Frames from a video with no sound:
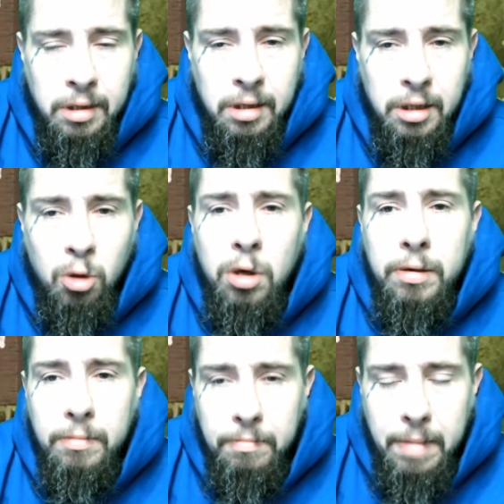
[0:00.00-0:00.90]
quit
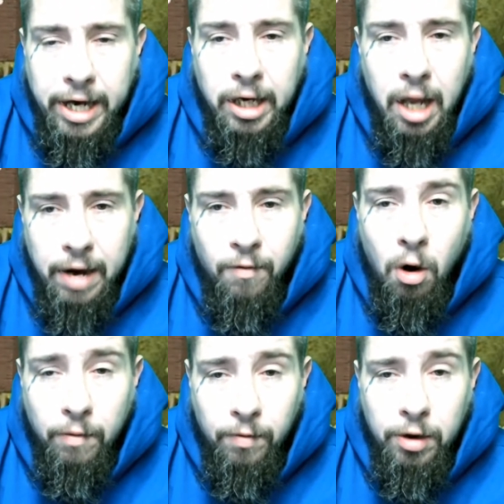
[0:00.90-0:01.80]
making life
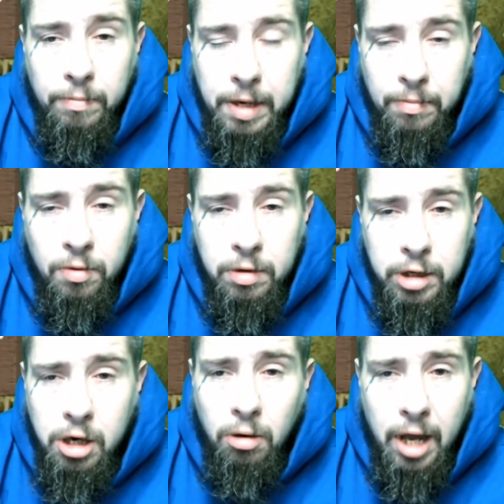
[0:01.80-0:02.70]
hard for other people. You
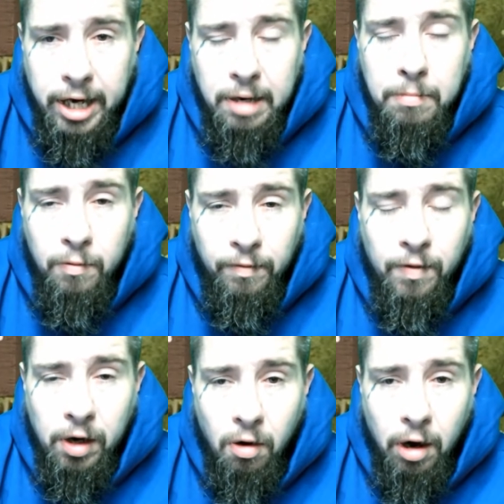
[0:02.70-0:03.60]
don't like it, move the
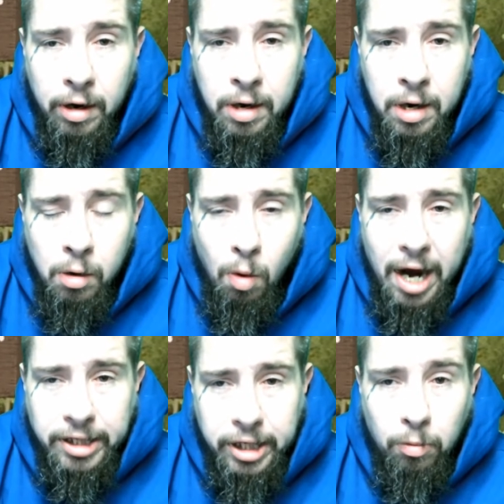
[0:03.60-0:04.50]
fuck on. Why
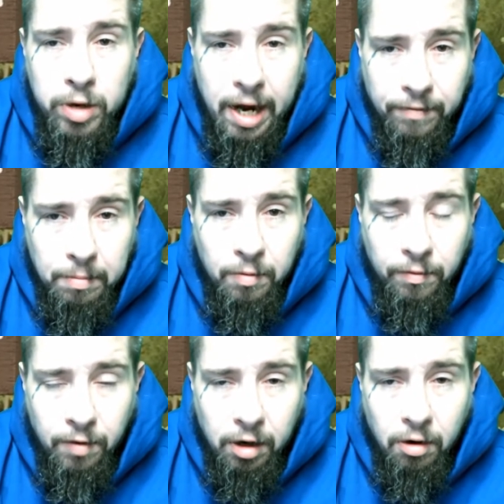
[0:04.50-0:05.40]
is it that we have to move the
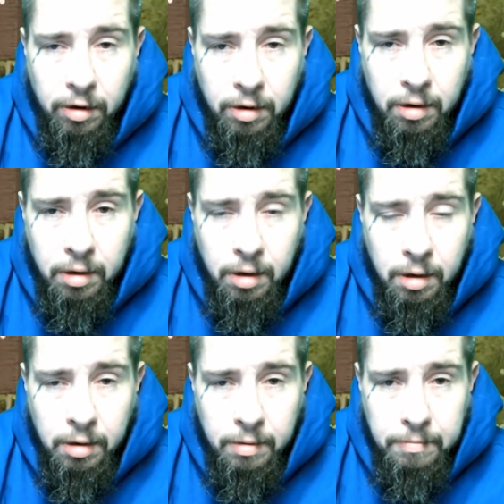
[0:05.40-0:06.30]
fuck on?
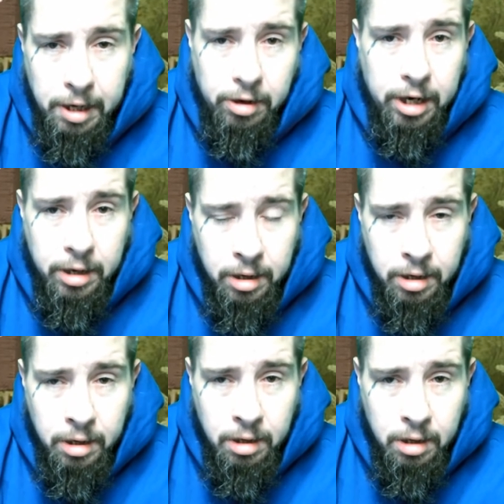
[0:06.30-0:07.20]
Period.
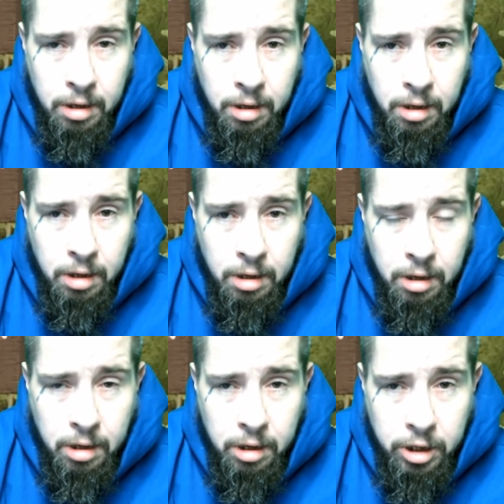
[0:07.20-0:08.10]

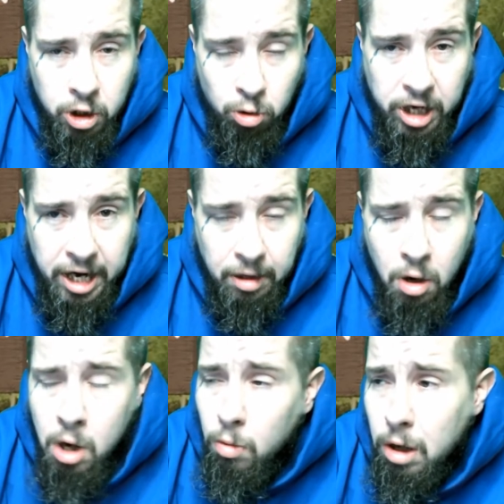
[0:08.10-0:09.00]
You think,
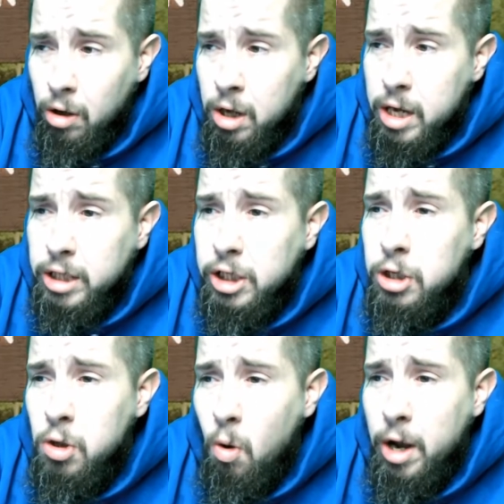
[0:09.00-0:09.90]
well, it's
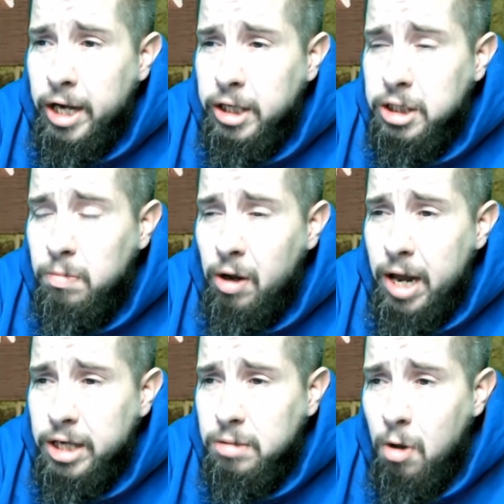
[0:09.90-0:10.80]
annoying to smell
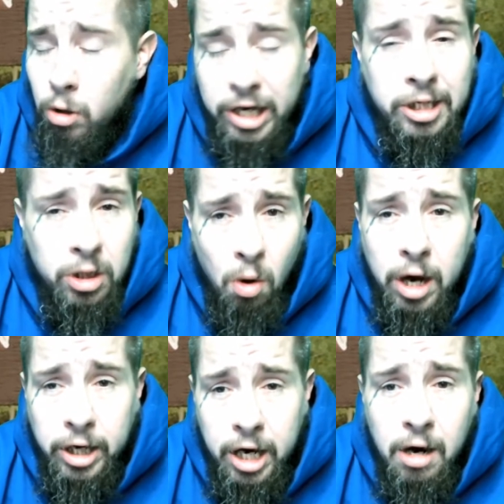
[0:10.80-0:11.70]
that smoke. It's annoying
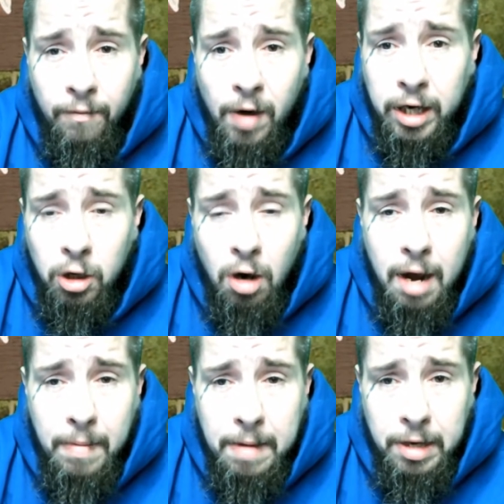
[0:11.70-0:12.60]
to hear a fucking
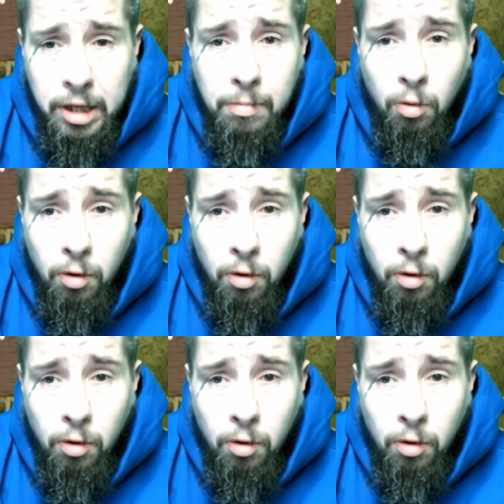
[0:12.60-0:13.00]
crybaby liberal.